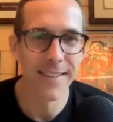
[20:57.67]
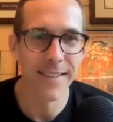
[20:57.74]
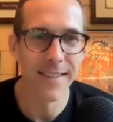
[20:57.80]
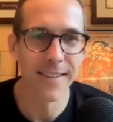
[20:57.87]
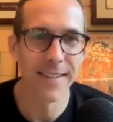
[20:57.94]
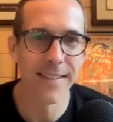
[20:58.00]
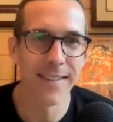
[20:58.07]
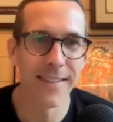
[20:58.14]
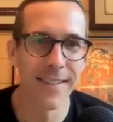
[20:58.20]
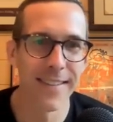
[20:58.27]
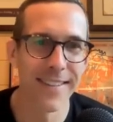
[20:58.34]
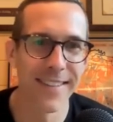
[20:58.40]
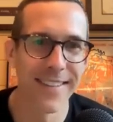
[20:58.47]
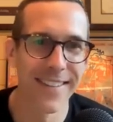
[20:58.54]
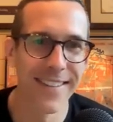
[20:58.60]
I was like,
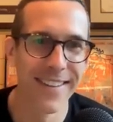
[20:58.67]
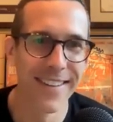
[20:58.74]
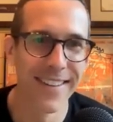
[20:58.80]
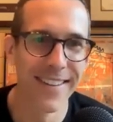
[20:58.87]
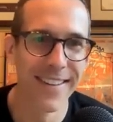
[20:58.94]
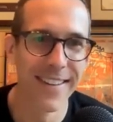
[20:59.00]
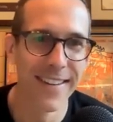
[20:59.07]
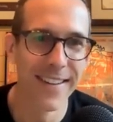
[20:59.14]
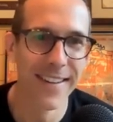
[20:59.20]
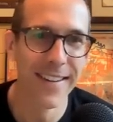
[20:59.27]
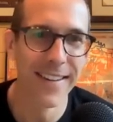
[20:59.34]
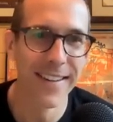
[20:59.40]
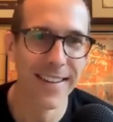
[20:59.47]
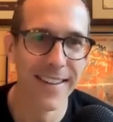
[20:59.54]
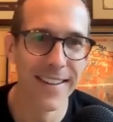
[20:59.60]
I think if it's better to
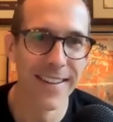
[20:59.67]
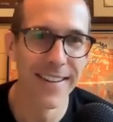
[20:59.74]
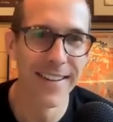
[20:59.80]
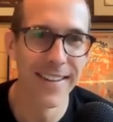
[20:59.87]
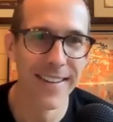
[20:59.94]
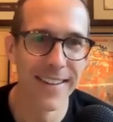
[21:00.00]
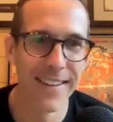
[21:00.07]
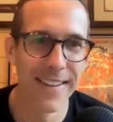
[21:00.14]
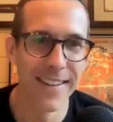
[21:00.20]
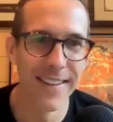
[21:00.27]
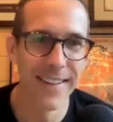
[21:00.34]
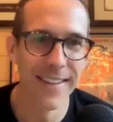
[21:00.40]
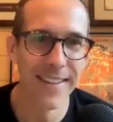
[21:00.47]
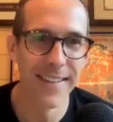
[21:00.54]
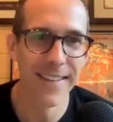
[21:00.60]
go one of the road races,
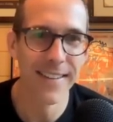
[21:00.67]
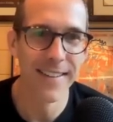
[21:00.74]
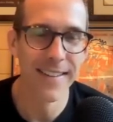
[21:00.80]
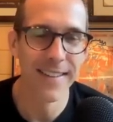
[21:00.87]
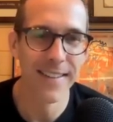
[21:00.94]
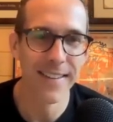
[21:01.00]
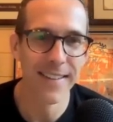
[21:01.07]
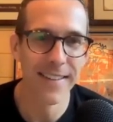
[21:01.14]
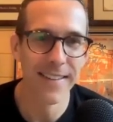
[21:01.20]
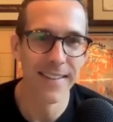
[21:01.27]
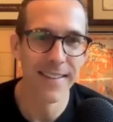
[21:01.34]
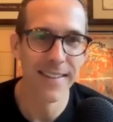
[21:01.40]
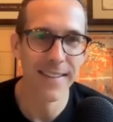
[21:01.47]
it's a bigger